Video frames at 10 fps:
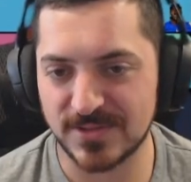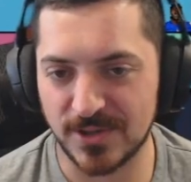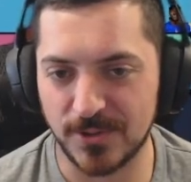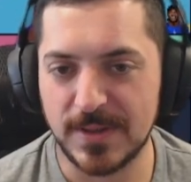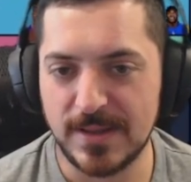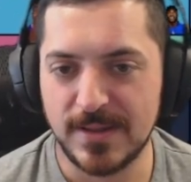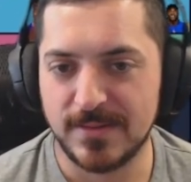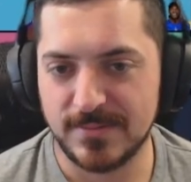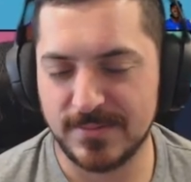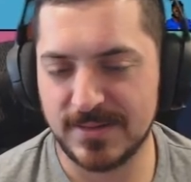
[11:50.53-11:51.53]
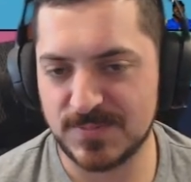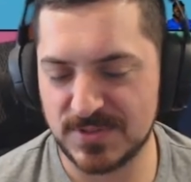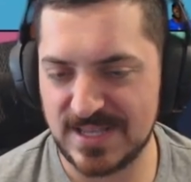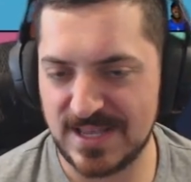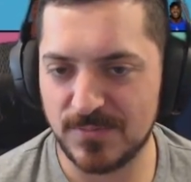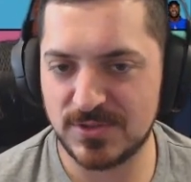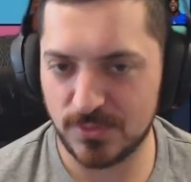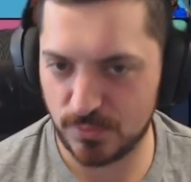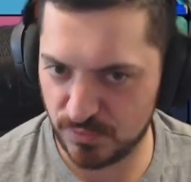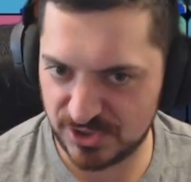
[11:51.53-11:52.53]
So let's pretend we
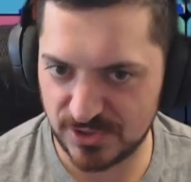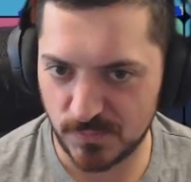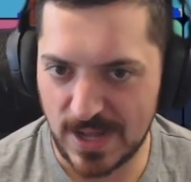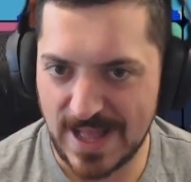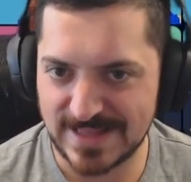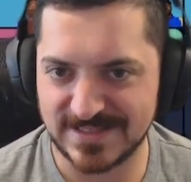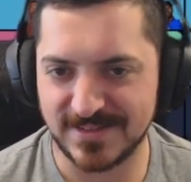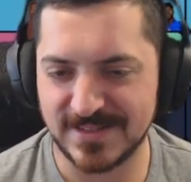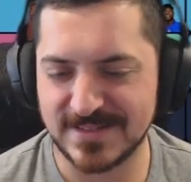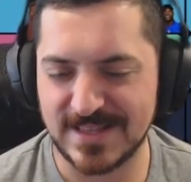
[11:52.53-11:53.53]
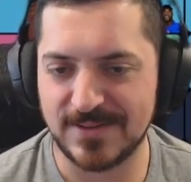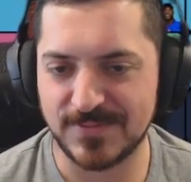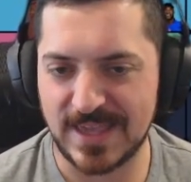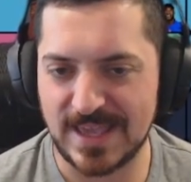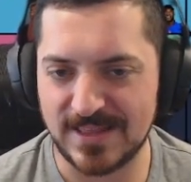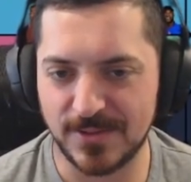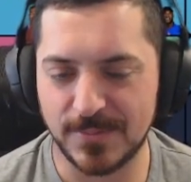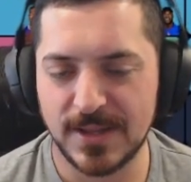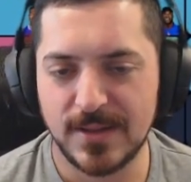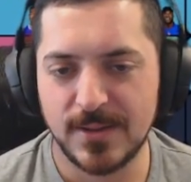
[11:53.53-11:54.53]
took Christian Watson instead of Caleb,
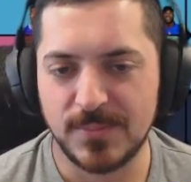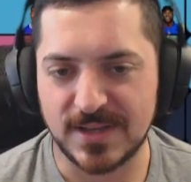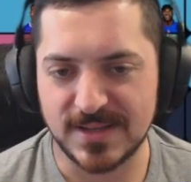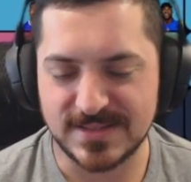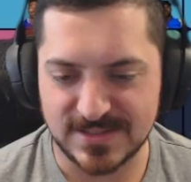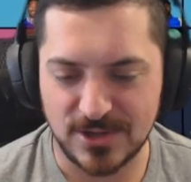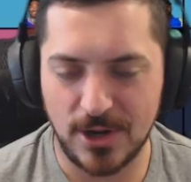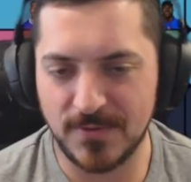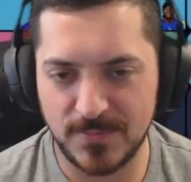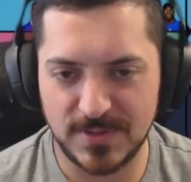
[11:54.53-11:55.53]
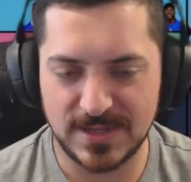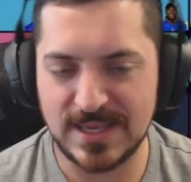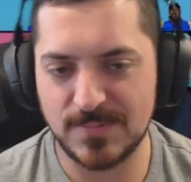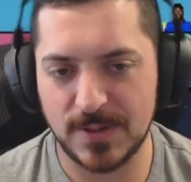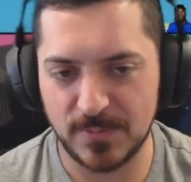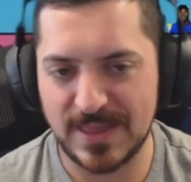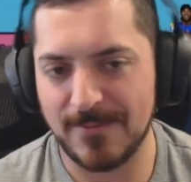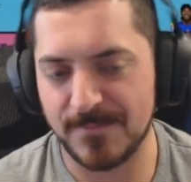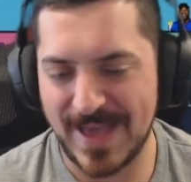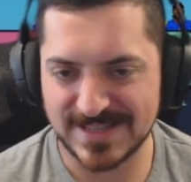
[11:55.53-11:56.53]
because it's hard for me to keep up with
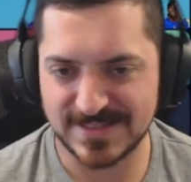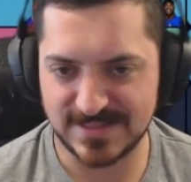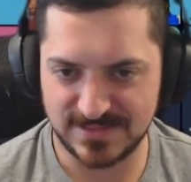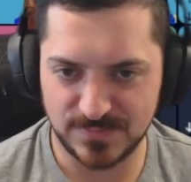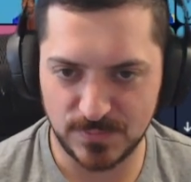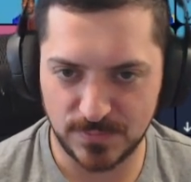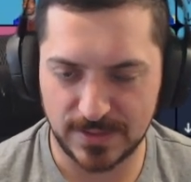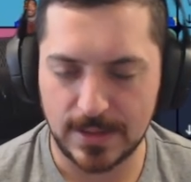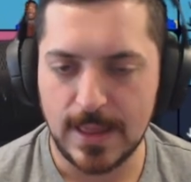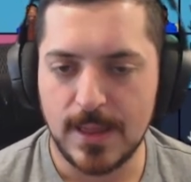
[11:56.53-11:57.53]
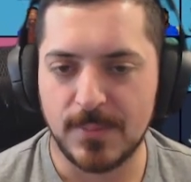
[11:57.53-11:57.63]
how fast this is moving.